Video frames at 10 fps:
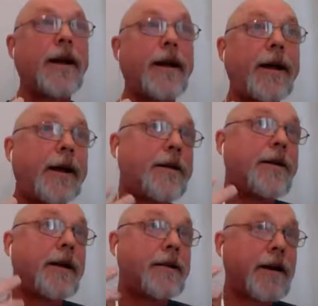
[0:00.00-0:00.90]

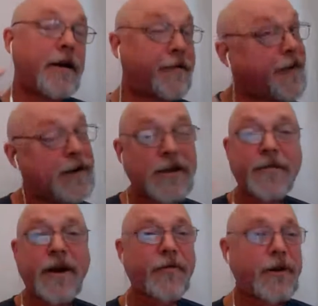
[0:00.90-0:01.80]
And it affected
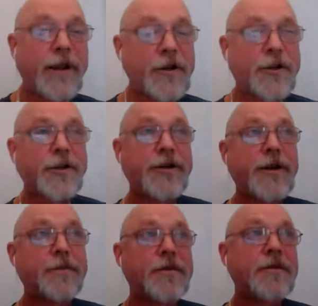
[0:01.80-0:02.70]
my
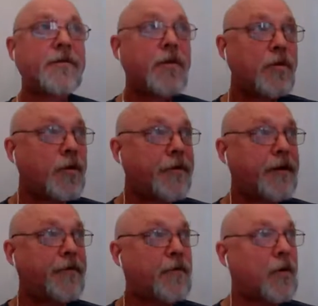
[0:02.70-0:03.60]
relationships
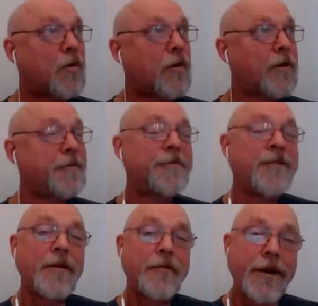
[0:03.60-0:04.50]
moving forward
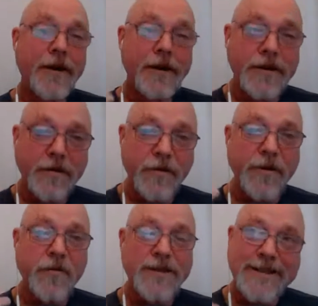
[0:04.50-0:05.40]
because there
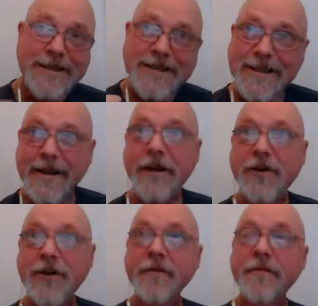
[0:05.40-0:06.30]
was a
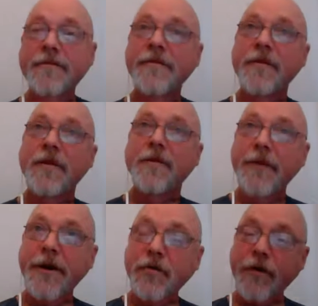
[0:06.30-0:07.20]
disconnection
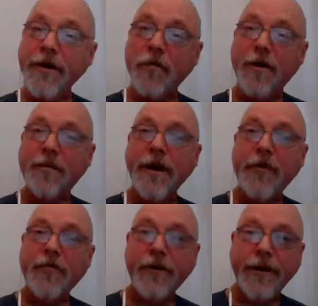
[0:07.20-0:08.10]
between what my
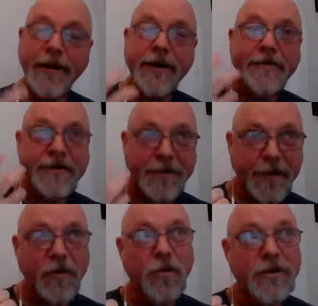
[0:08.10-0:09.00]
creative
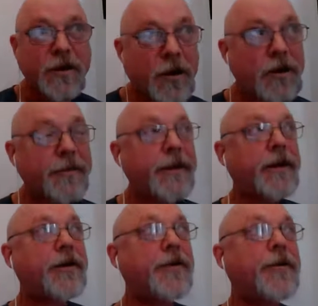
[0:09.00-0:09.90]
spirit was calling me
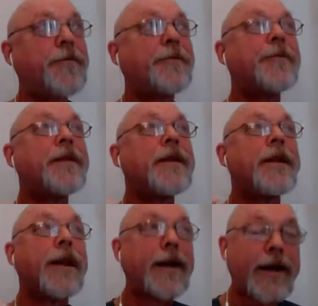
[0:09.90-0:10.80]
to do
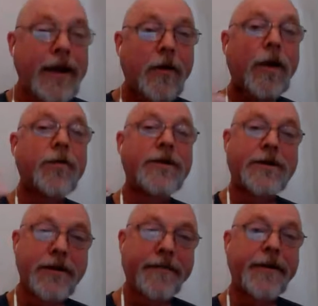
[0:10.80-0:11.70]
and how I
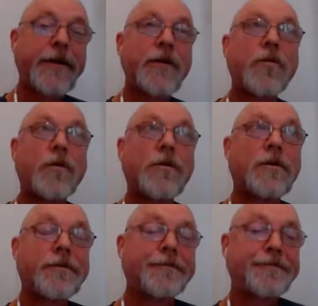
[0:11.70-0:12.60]
was living in the
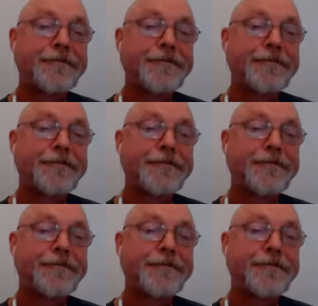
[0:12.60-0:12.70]
world.